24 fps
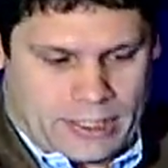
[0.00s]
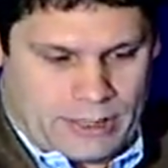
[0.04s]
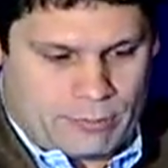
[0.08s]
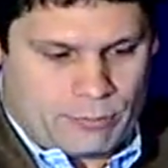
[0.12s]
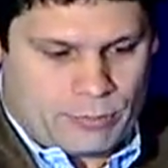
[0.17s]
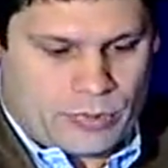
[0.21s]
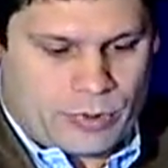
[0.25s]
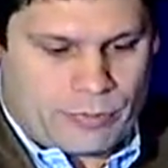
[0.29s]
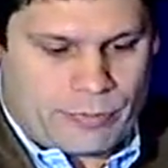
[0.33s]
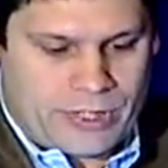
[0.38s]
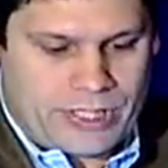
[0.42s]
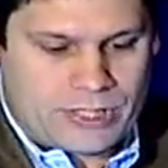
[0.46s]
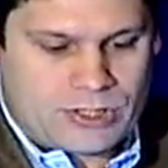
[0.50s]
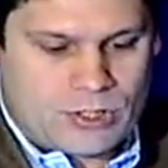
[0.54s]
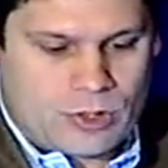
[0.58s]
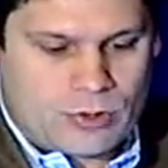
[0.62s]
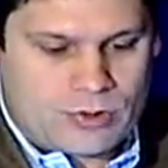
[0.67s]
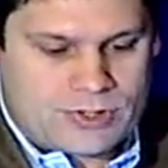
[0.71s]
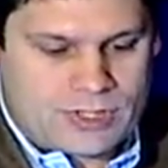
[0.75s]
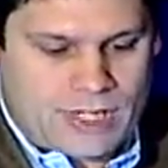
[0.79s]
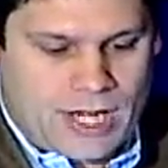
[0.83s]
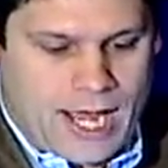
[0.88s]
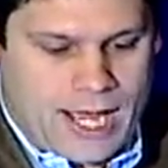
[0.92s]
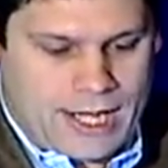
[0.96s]
memento
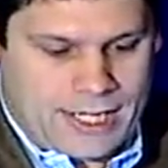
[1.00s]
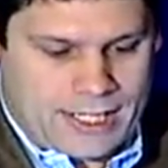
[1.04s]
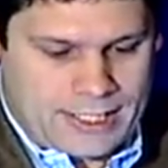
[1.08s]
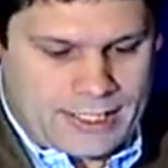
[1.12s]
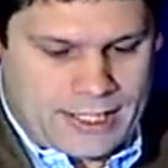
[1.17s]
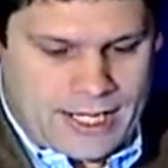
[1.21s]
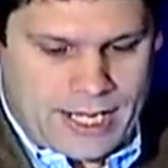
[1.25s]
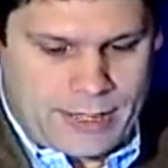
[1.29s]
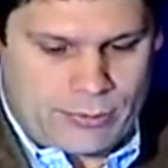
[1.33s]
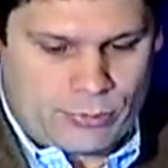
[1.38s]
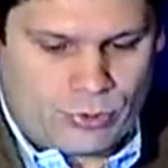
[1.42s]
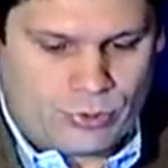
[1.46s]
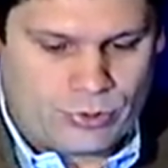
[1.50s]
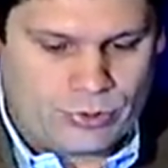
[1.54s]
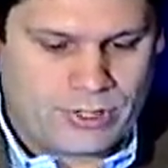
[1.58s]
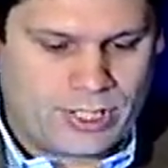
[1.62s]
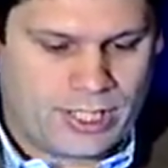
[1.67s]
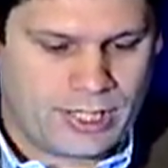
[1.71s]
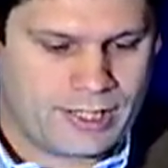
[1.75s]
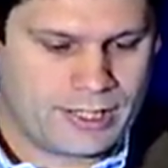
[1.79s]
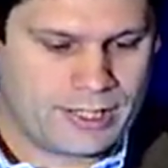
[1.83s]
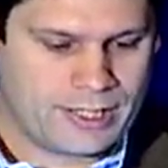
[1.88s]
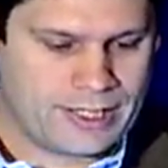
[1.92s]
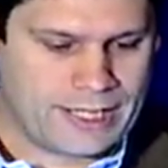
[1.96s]
is not enabled,
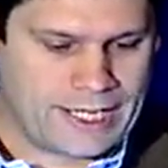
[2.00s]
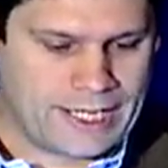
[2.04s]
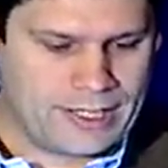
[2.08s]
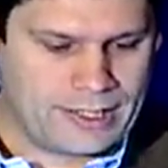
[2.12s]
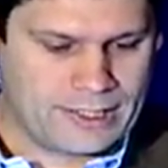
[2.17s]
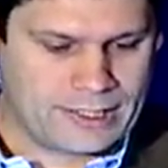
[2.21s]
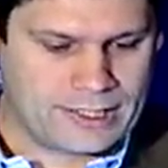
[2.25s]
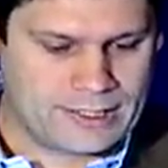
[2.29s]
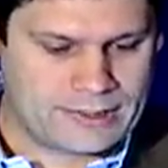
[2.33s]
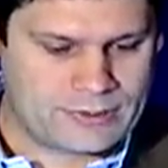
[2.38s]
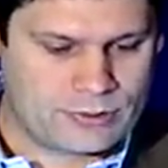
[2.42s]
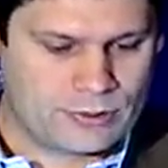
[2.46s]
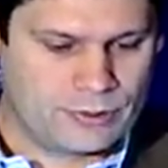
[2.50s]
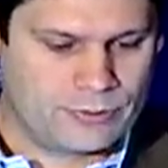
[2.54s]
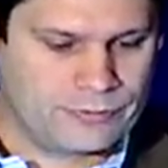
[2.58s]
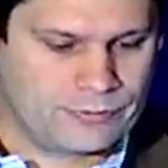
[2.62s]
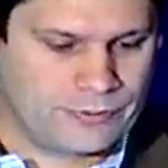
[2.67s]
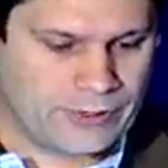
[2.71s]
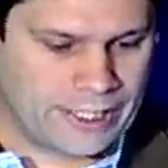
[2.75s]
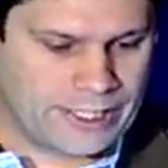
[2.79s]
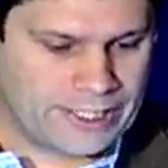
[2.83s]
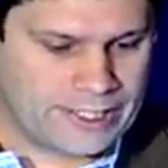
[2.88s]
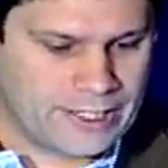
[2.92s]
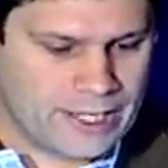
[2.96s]
and it gets a little
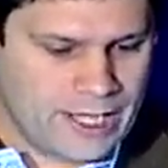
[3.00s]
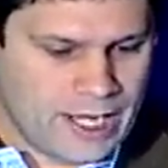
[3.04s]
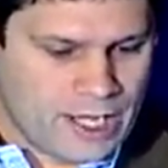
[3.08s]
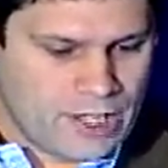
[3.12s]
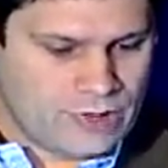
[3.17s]
funny.